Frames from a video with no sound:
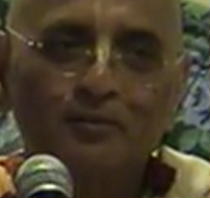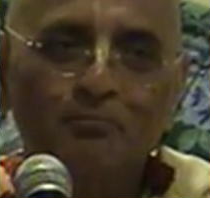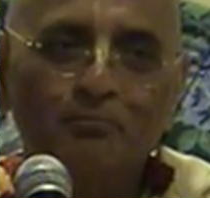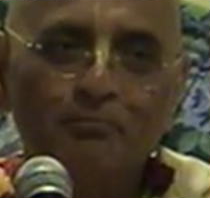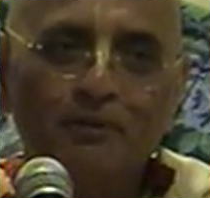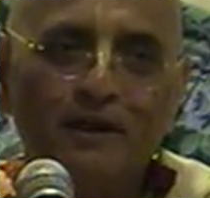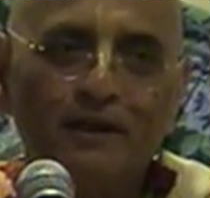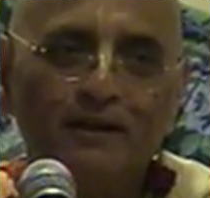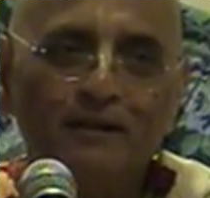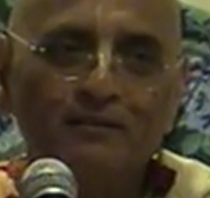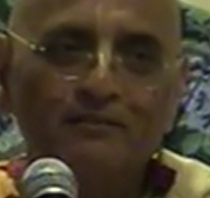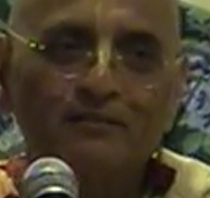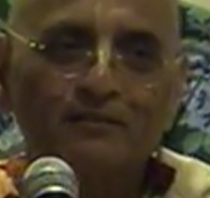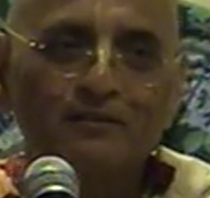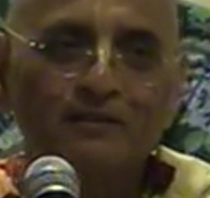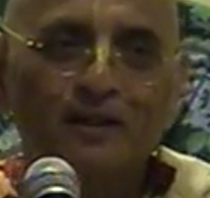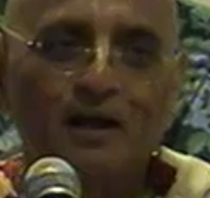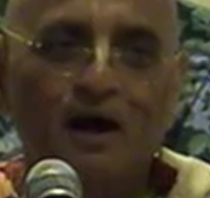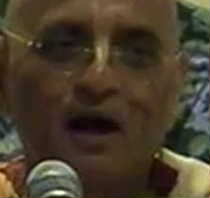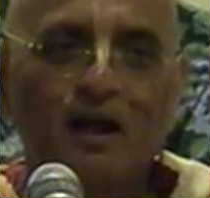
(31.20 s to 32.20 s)
means
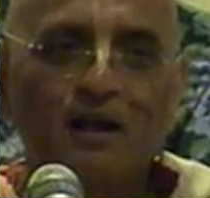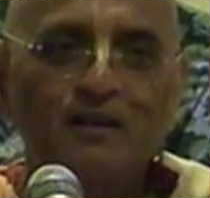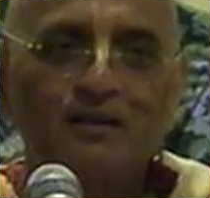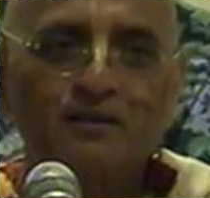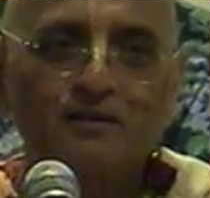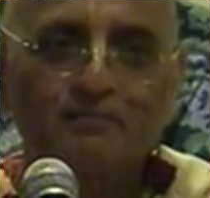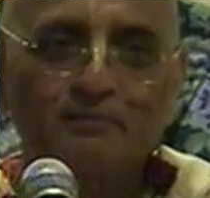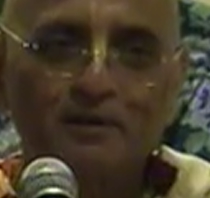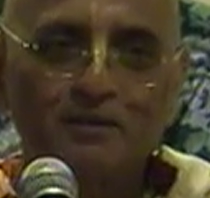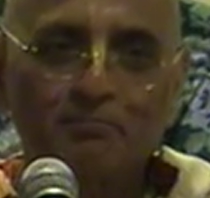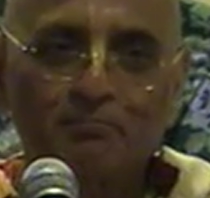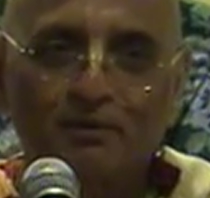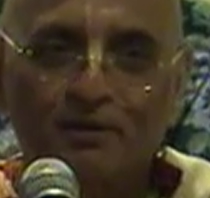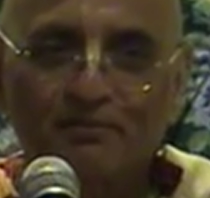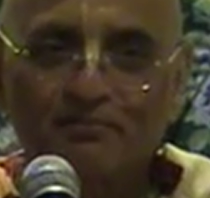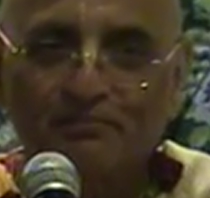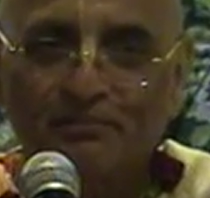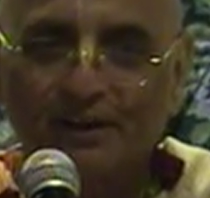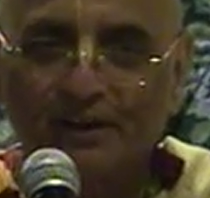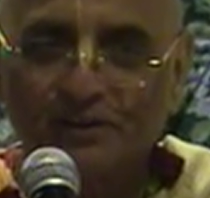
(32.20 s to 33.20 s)
the ultimate
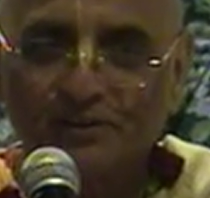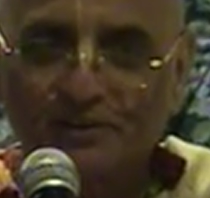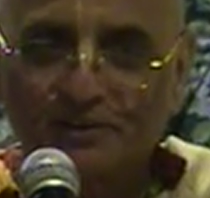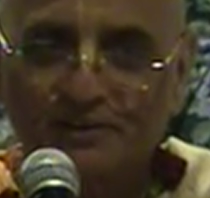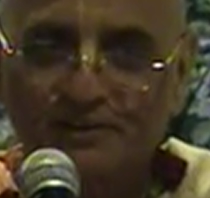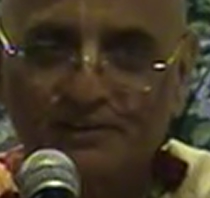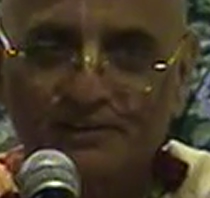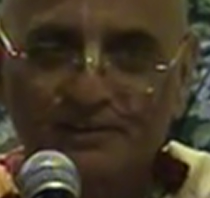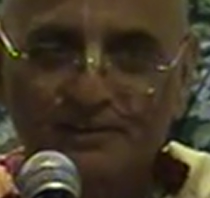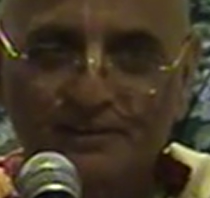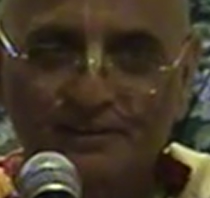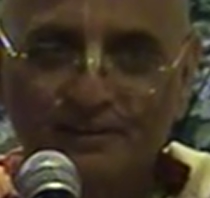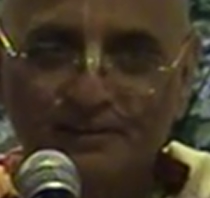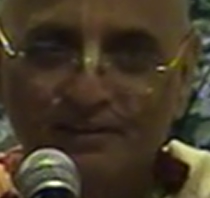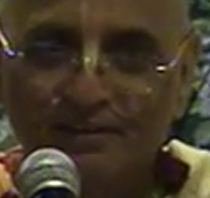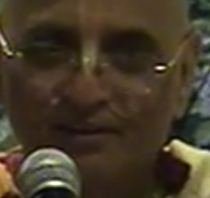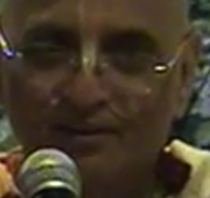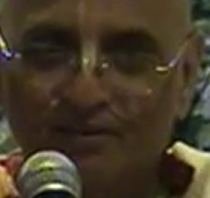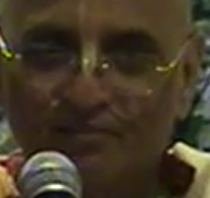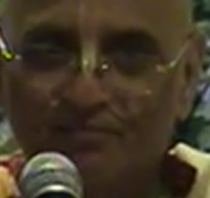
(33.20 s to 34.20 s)
perfection
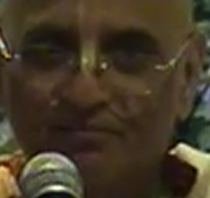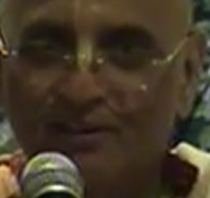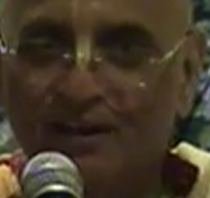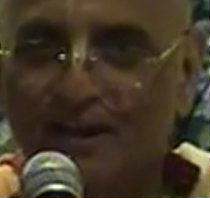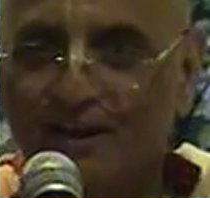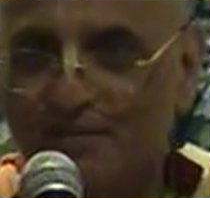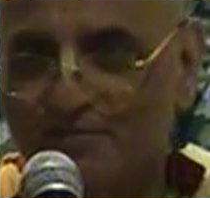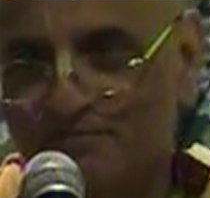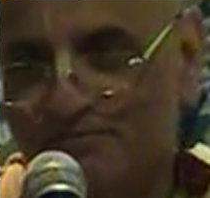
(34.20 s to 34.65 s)
of life.